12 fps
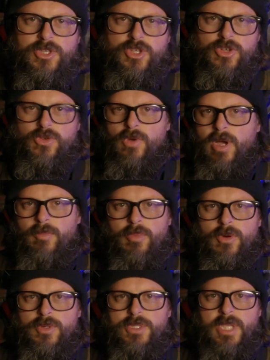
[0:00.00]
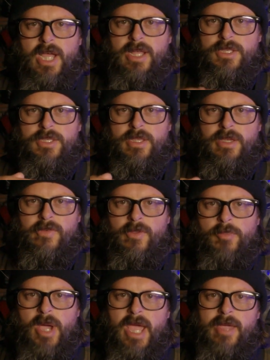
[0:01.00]
Screw on both sides of
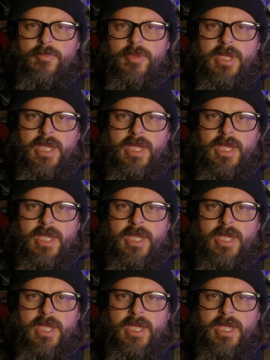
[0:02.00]
the pipe,